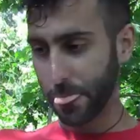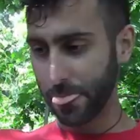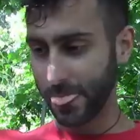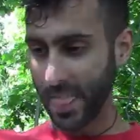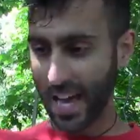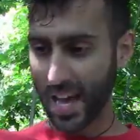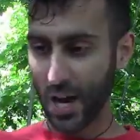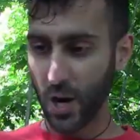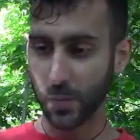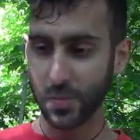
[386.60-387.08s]

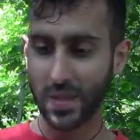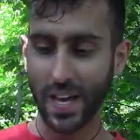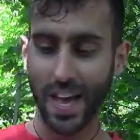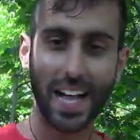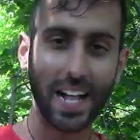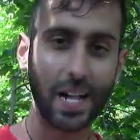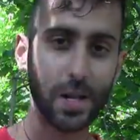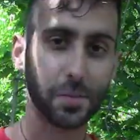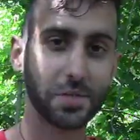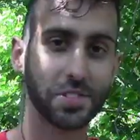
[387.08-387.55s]
I hope that
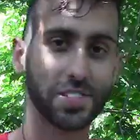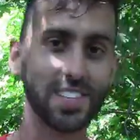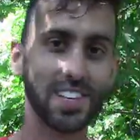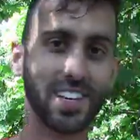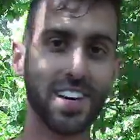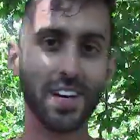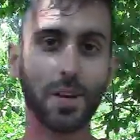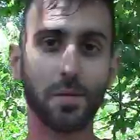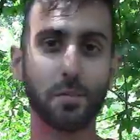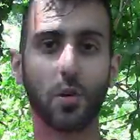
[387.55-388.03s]
helps.
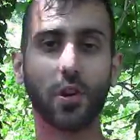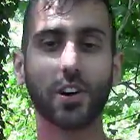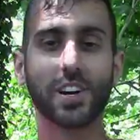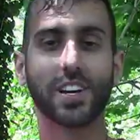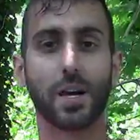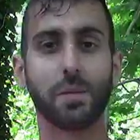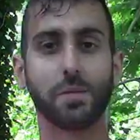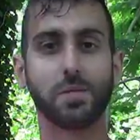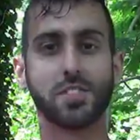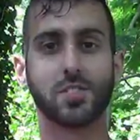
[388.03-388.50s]
More
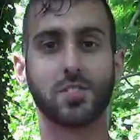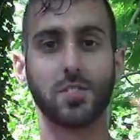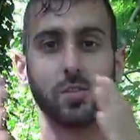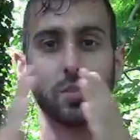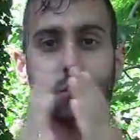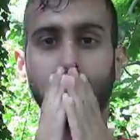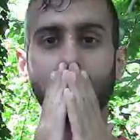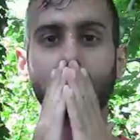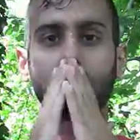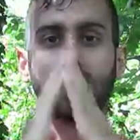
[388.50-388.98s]
coming
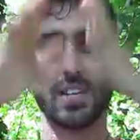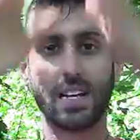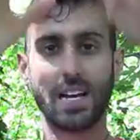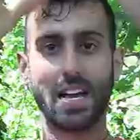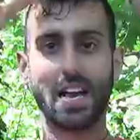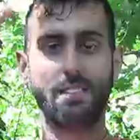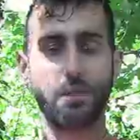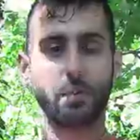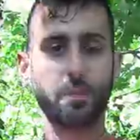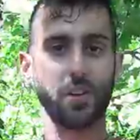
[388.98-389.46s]
soon.
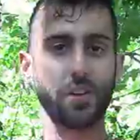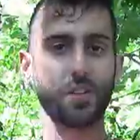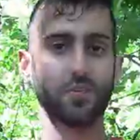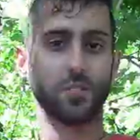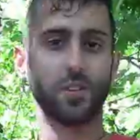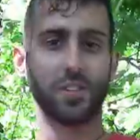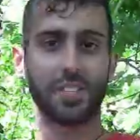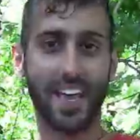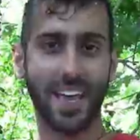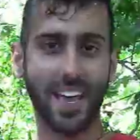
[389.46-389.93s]
Have a
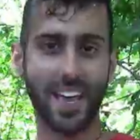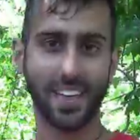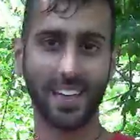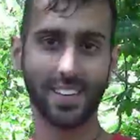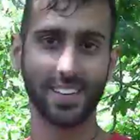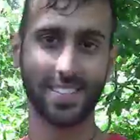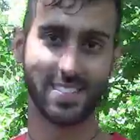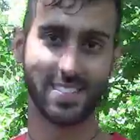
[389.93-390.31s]
beautiful day.